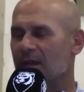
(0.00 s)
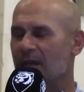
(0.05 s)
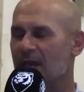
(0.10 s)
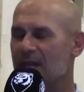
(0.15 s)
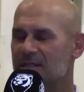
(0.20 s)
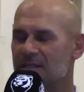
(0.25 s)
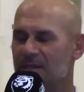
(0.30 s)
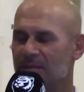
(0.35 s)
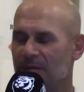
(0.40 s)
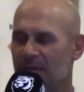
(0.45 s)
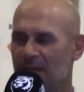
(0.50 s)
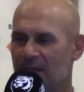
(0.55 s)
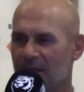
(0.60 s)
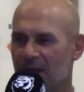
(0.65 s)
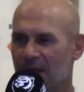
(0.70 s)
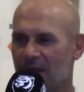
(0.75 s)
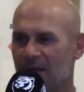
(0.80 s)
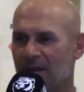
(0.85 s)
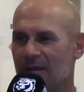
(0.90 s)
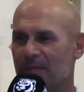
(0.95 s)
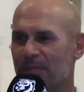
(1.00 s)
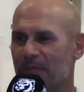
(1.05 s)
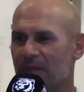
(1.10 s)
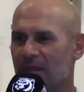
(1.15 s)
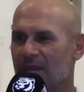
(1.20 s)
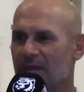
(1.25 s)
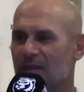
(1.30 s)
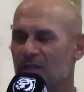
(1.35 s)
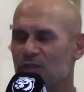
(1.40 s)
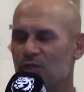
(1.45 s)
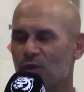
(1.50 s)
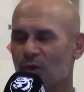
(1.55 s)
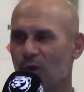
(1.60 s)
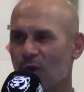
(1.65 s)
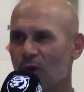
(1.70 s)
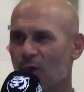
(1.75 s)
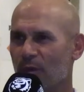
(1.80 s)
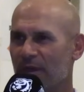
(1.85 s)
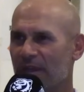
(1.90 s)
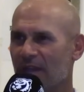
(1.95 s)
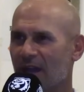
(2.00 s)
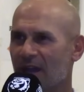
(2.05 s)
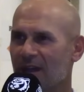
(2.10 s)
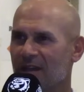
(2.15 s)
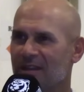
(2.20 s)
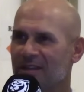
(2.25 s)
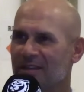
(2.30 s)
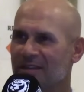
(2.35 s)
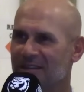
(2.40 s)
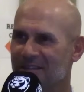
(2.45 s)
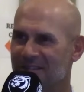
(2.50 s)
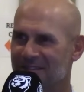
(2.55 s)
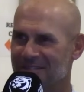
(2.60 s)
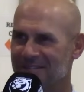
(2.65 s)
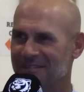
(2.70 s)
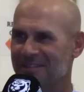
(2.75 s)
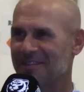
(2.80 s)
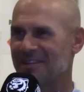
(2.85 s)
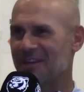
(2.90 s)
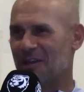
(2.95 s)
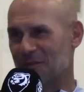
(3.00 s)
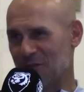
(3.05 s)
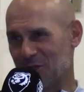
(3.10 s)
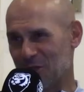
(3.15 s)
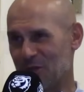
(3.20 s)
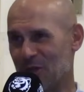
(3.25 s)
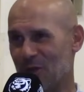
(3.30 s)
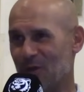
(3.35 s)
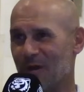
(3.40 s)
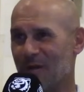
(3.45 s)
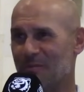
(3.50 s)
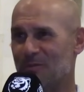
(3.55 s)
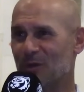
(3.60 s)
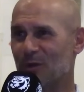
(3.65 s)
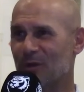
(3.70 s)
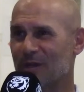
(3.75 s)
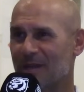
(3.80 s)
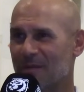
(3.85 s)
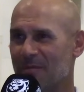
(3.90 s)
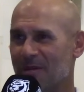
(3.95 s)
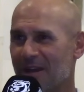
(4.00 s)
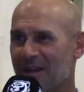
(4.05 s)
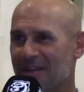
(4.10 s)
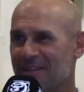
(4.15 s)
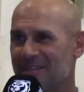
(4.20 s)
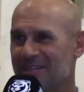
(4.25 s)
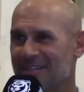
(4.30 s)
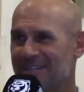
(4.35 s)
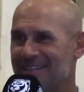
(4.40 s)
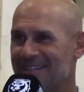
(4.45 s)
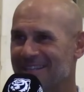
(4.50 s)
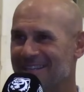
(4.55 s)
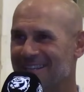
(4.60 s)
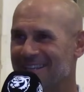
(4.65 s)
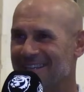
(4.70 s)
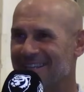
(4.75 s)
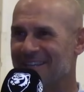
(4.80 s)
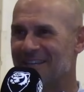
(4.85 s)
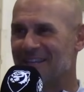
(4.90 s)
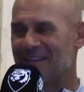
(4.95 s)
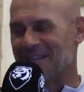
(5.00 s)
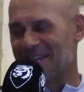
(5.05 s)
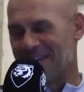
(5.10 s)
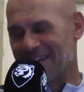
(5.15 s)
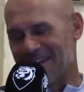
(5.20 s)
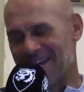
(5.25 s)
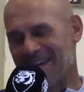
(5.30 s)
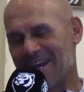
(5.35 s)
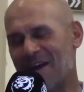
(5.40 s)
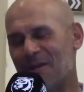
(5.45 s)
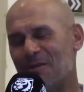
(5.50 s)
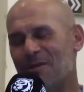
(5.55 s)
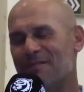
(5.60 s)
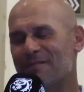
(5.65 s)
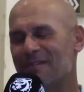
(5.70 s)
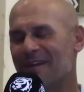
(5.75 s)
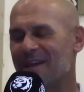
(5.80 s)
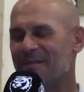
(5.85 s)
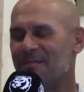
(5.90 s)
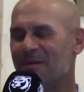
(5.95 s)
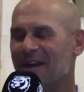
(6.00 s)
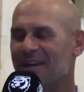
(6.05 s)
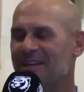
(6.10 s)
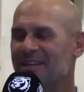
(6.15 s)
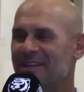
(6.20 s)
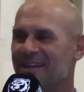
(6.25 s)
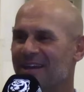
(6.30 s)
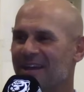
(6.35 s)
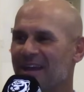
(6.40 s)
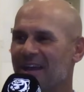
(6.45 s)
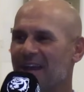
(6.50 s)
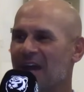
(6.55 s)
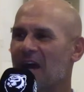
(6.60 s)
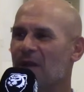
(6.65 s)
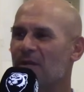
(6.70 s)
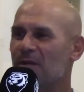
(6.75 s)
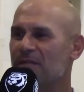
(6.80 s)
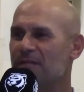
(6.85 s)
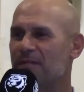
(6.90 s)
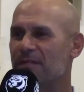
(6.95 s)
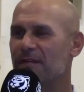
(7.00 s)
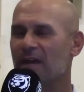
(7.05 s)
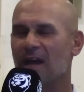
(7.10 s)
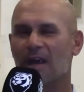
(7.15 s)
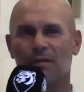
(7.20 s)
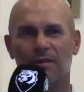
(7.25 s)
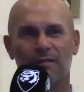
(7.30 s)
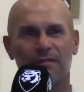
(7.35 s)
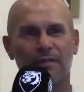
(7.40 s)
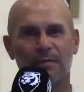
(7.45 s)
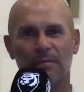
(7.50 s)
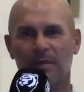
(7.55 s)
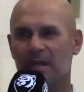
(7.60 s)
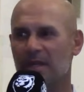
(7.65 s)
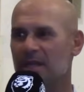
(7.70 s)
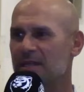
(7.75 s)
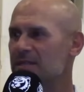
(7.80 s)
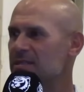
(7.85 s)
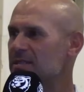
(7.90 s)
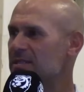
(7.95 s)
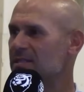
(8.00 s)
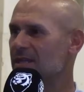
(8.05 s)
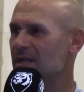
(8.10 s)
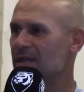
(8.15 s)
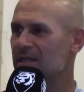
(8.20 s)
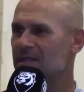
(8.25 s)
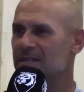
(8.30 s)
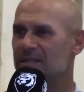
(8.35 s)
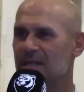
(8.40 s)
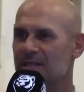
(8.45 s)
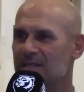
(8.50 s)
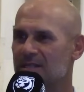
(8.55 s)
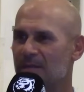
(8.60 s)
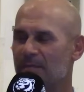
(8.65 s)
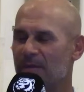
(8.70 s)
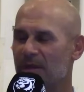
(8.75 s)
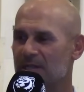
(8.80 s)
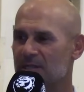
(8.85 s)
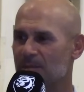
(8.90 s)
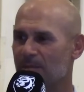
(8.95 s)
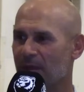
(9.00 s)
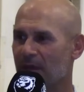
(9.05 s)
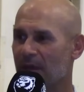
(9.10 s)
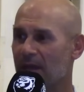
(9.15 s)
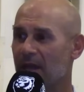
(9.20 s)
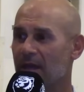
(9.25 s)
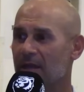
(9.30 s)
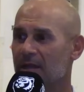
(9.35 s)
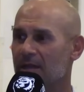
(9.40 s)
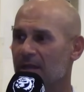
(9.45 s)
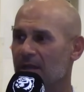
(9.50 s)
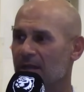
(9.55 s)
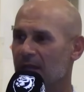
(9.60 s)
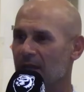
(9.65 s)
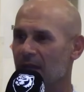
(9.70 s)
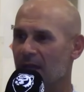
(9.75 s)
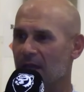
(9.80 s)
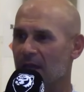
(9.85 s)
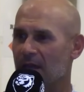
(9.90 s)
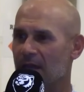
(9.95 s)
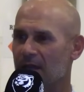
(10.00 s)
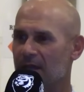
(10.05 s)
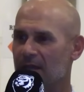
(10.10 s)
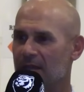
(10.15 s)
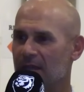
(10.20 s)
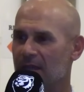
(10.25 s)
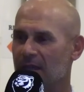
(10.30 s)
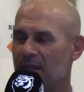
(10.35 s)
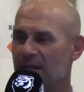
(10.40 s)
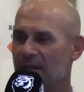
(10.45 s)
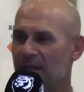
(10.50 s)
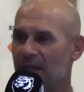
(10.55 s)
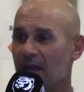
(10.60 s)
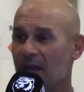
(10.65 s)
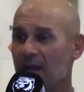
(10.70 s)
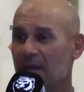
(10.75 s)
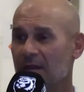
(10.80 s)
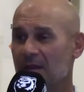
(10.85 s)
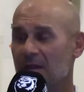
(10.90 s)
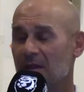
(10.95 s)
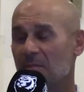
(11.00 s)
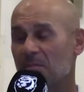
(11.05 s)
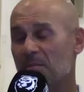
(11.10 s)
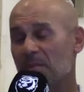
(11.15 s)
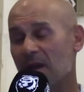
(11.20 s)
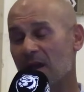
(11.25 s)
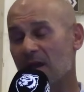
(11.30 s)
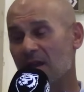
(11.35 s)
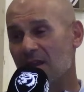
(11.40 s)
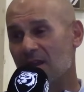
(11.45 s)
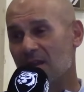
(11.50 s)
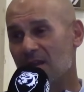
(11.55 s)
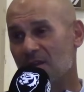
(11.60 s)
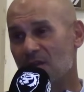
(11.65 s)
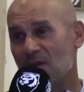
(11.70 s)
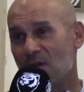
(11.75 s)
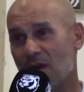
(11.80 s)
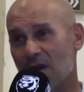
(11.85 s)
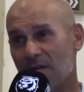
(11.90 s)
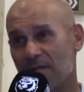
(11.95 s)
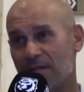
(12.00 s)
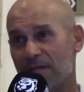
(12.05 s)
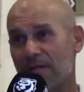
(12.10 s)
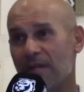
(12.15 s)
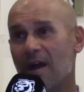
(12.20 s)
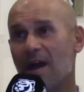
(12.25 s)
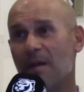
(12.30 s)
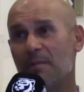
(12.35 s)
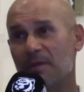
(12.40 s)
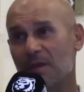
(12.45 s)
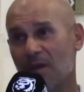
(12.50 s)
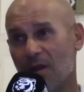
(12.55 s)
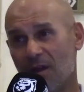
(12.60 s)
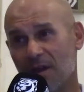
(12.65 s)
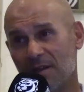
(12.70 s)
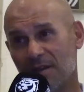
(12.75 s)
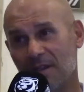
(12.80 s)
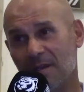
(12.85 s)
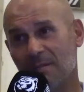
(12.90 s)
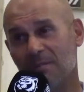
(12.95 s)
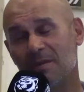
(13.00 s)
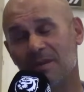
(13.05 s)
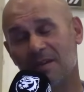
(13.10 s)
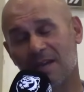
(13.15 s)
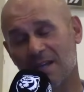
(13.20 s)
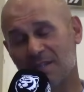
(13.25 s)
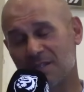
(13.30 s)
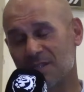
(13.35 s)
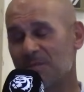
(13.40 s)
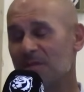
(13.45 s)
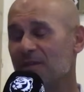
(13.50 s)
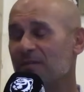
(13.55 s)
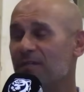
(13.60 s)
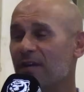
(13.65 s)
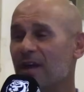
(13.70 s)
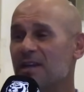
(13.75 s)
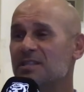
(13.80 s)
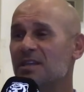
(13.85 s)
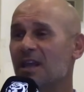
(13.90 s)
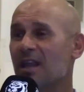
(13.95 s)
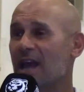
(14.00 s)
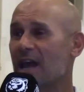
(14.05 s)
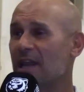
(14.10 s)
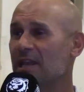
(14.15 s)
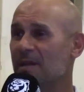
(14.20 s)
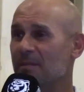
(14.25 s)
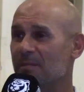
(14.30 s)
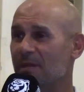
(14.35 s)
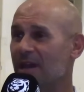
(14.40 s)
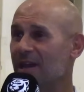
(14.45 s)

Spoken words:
Has to be Johor winger. I think you know who I'm talking about. Yeah, Arif Aiman. Arif for me is the best player in here. But not far behind him, it has to be Faisal Halim.